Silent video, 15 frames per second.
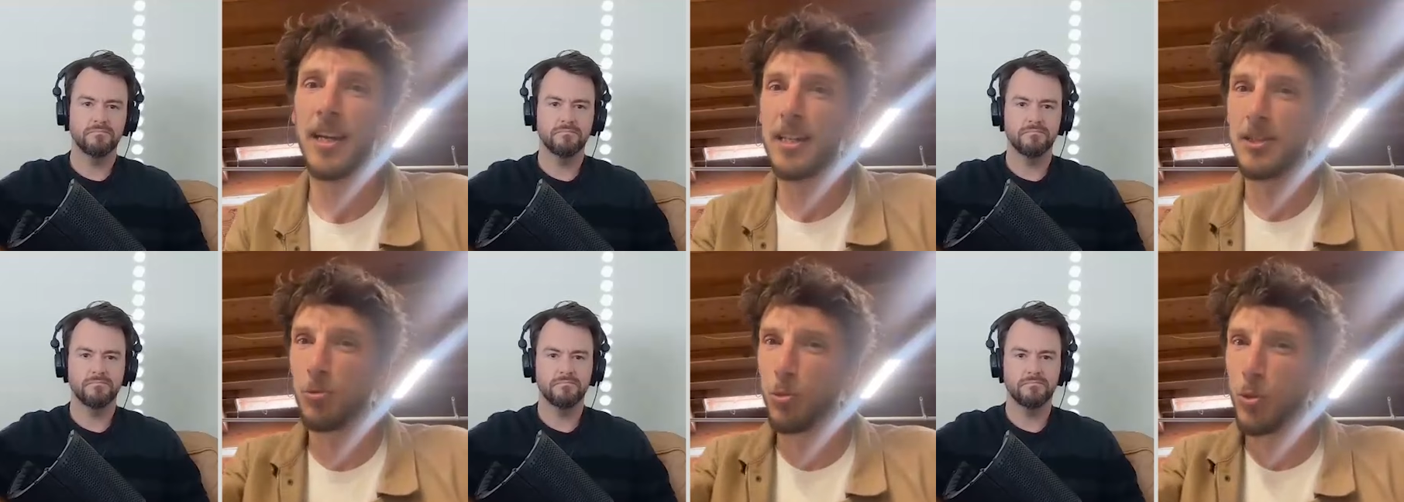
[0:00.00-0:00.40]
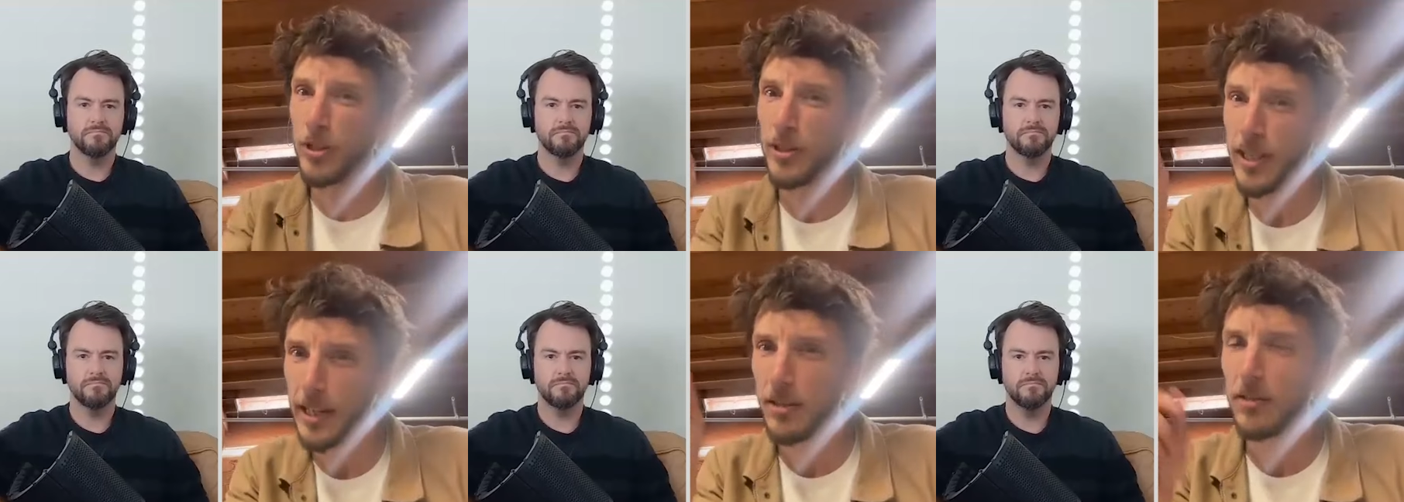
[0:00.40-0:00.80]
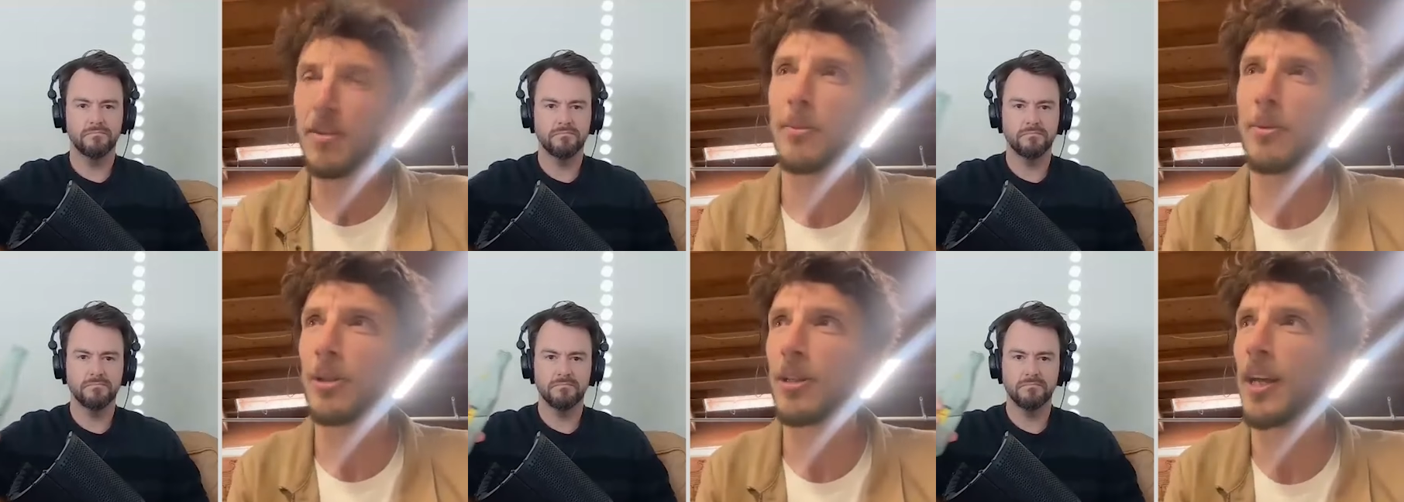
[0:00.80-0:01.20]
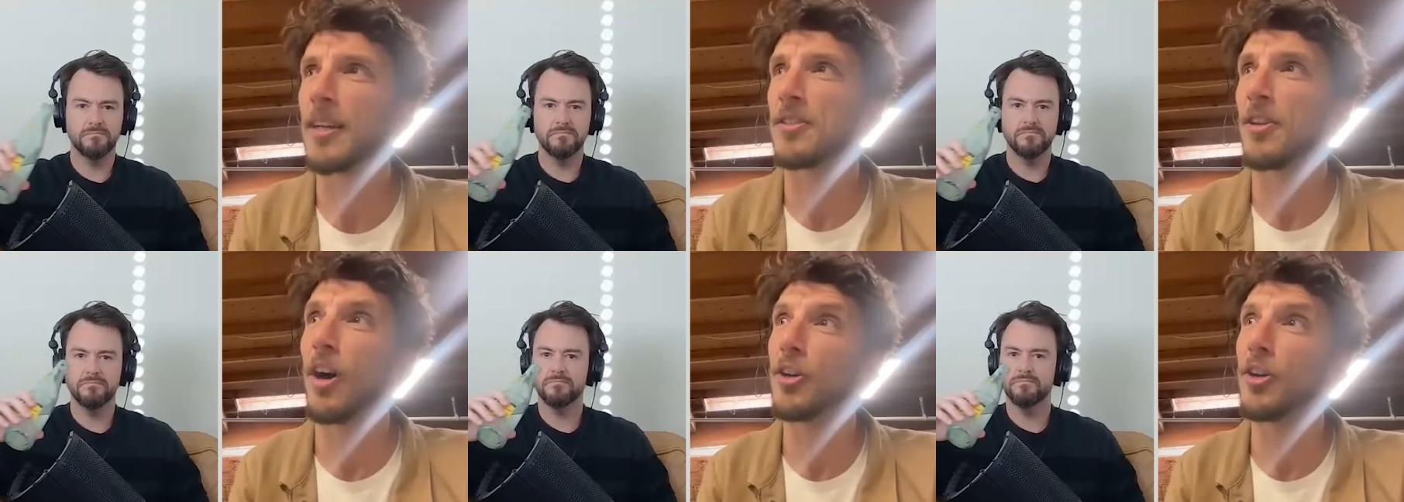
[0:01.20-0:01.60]
Speaker 1: It has one layer of
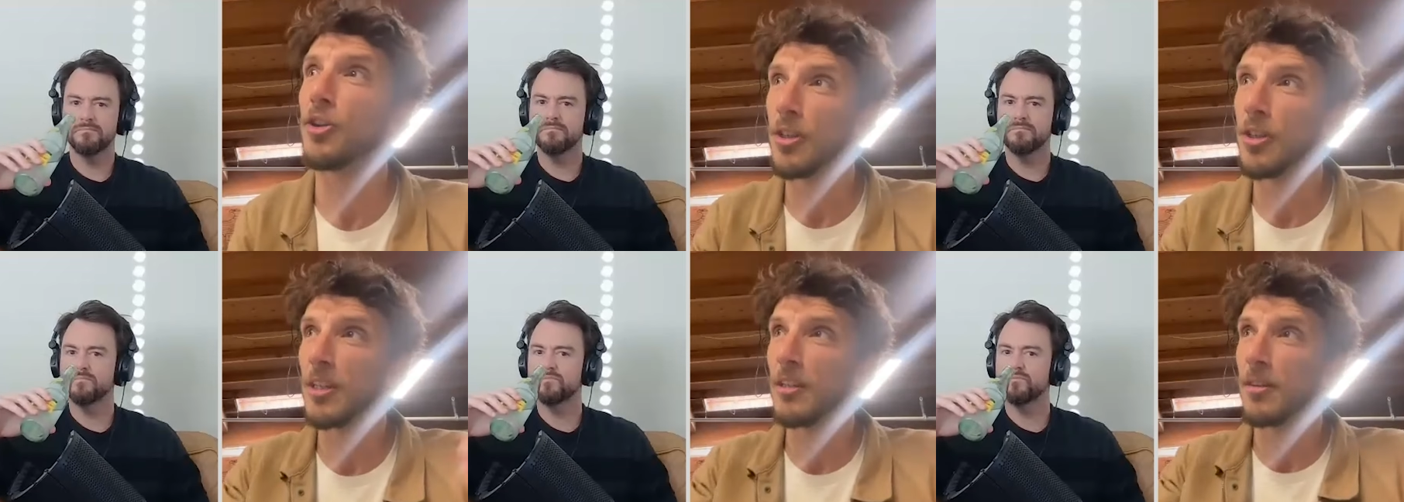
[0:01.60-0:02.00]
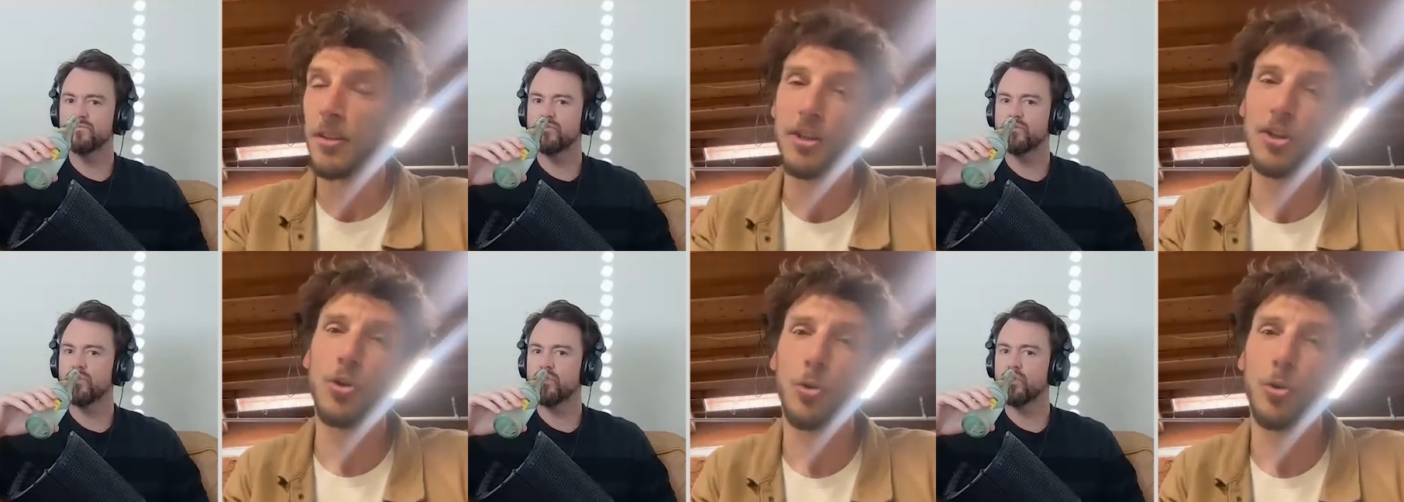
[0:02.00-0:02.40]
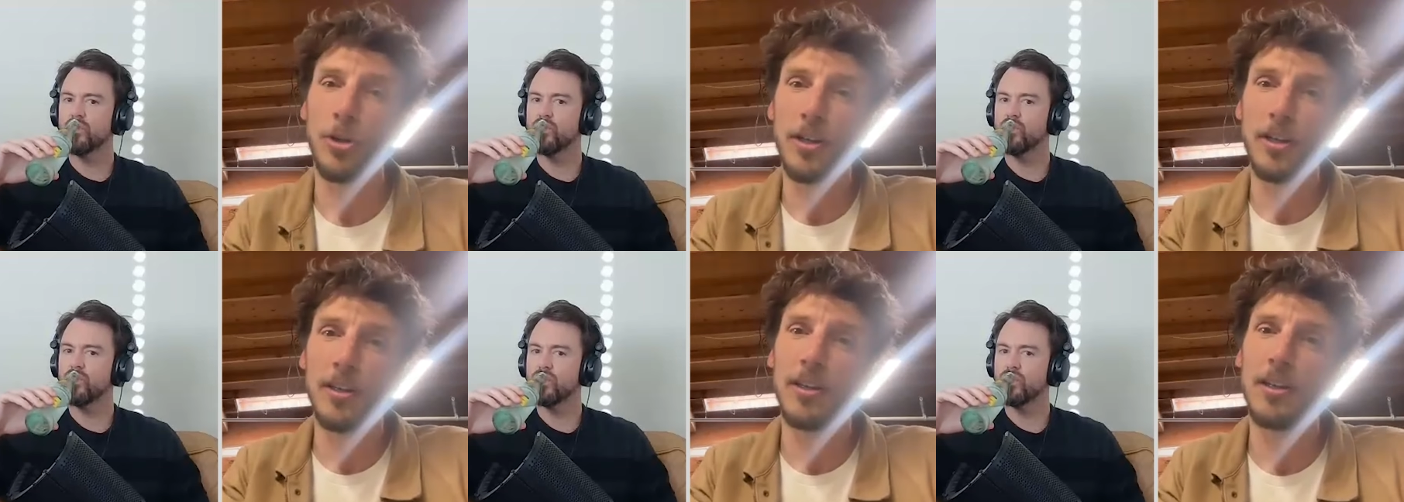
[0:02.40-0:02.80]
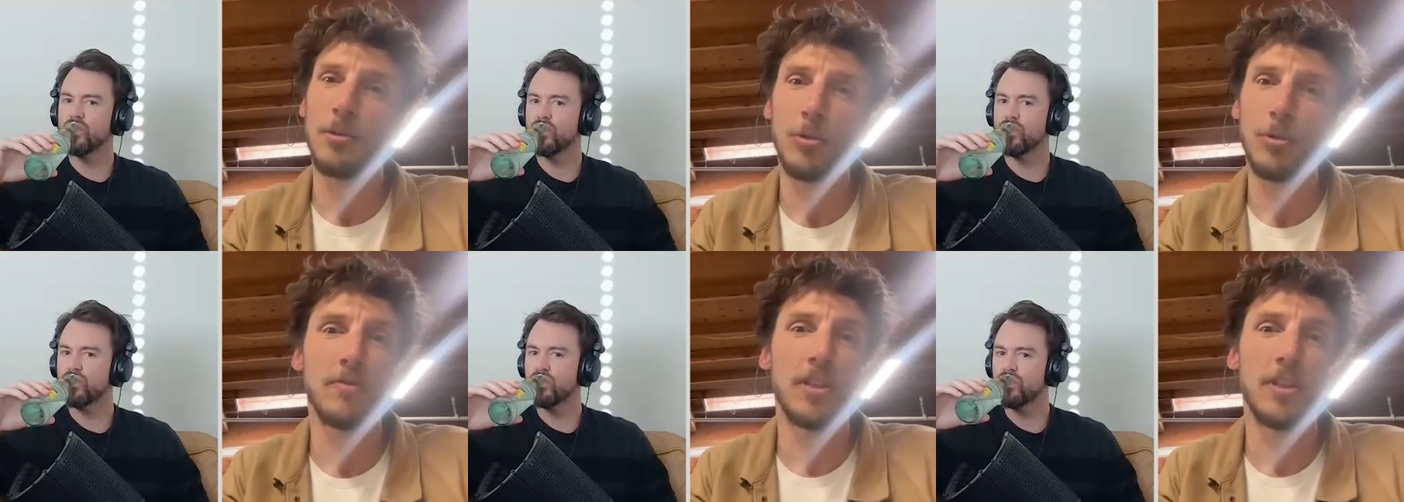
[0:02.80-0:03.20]
fiberglass underneath a cork and a
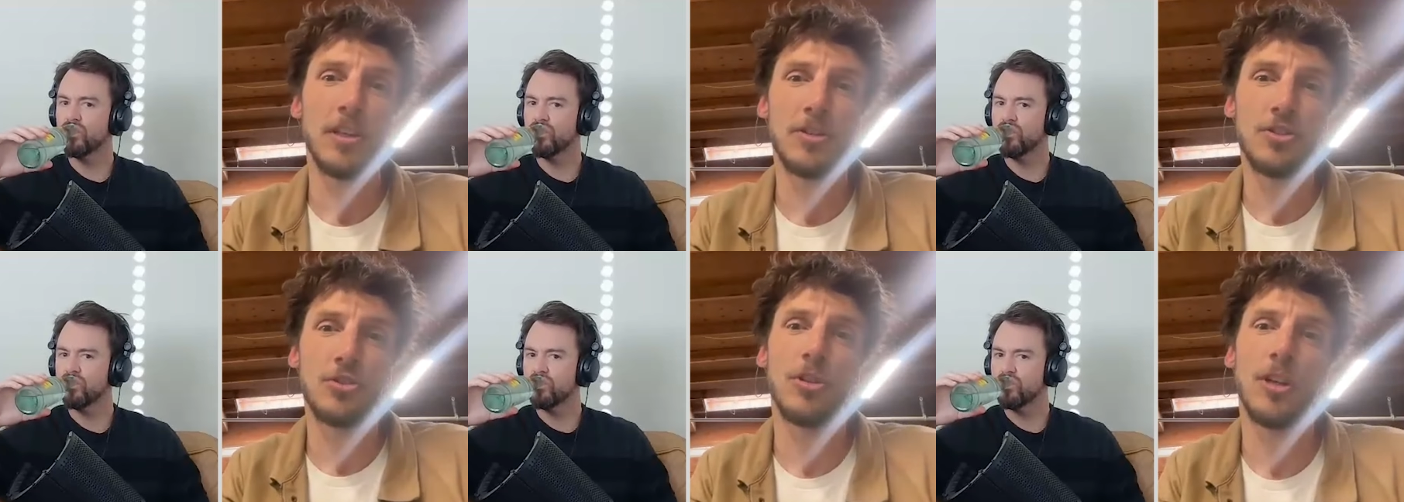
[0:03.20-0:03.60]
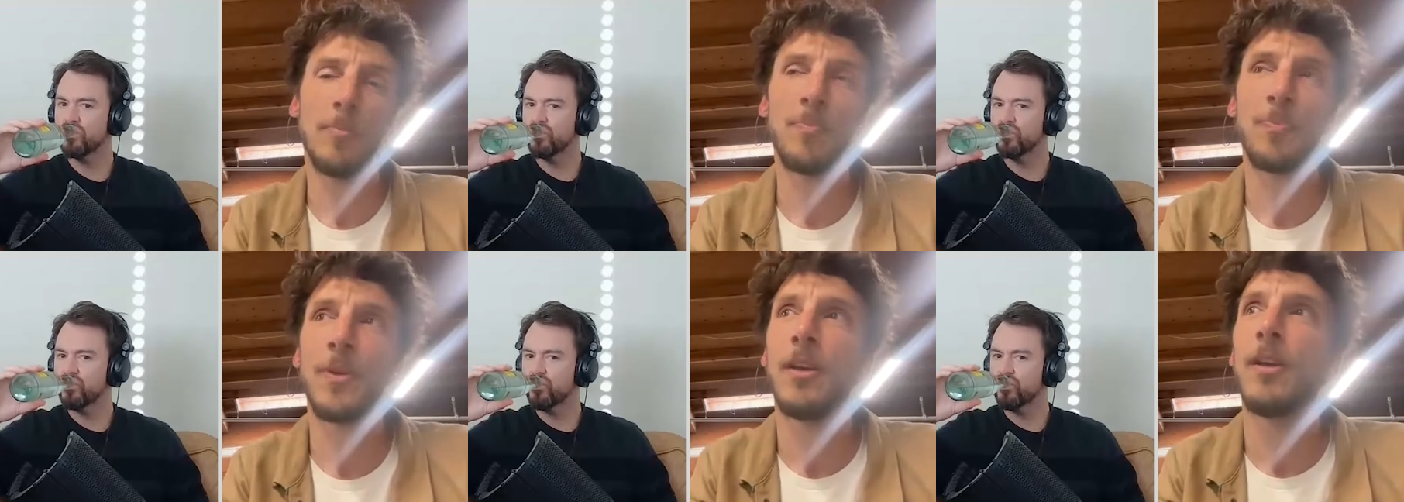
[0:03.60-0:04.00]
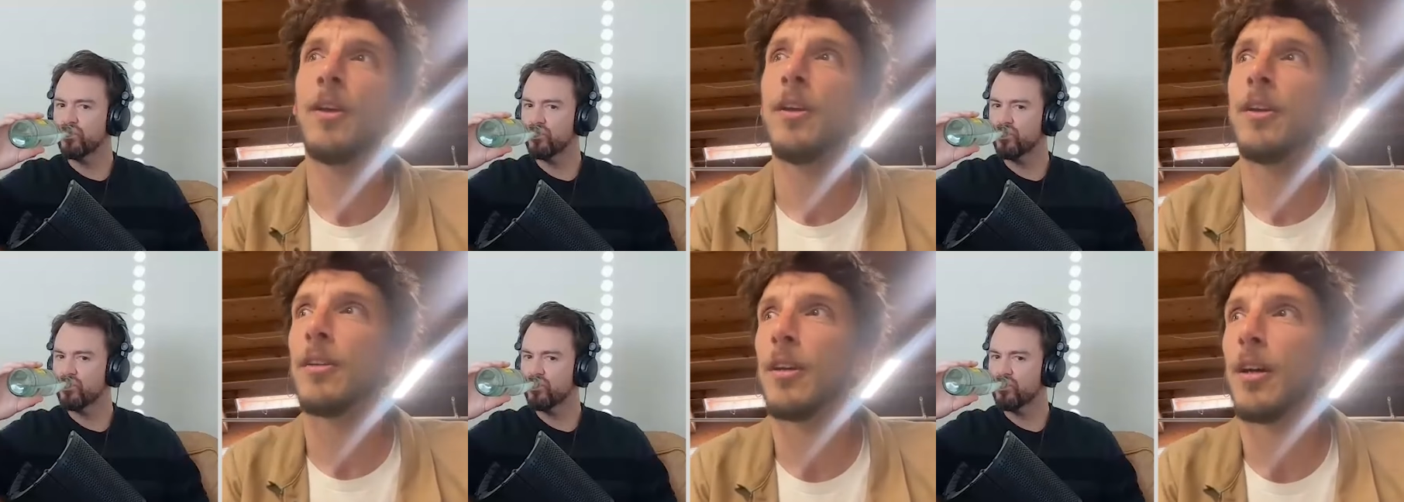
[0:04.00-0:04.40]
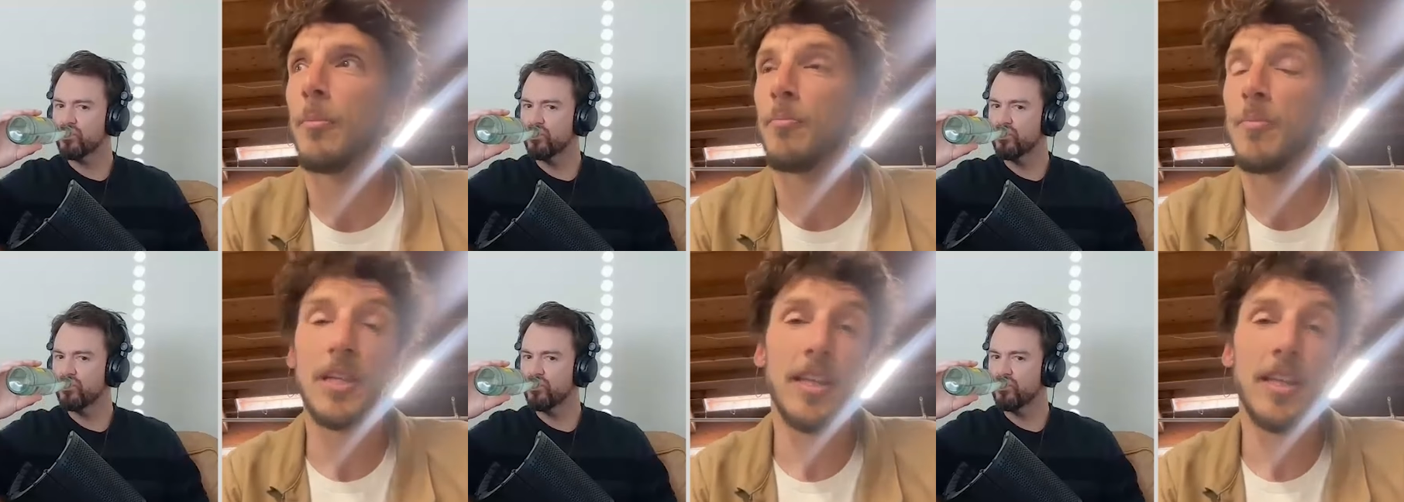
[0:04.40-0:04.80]
wood veneer scrim.
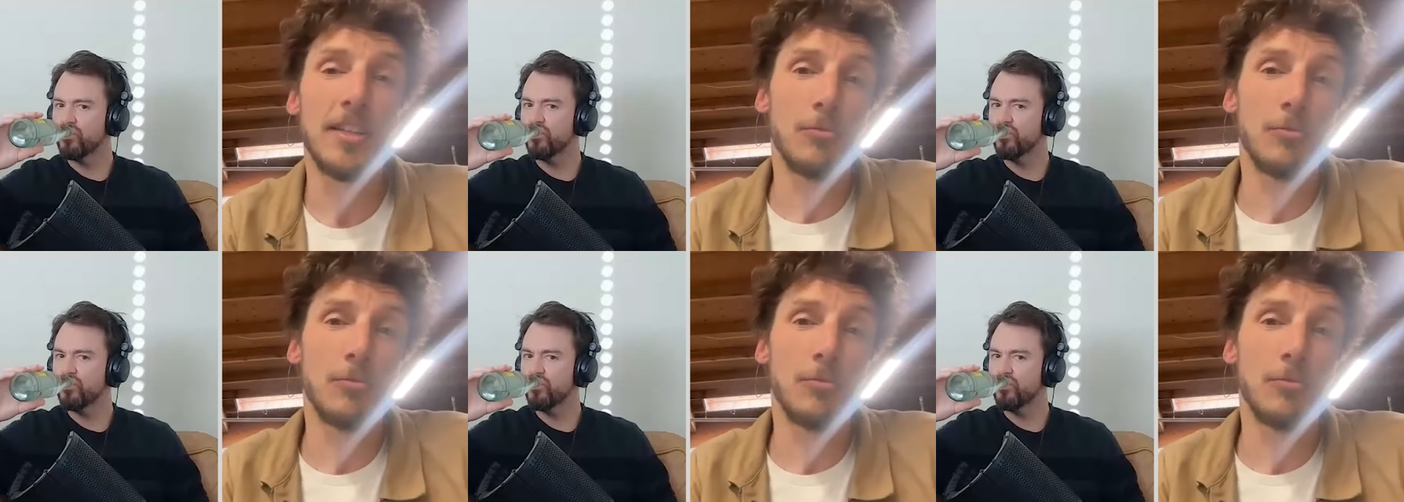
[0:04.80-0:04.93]
And that's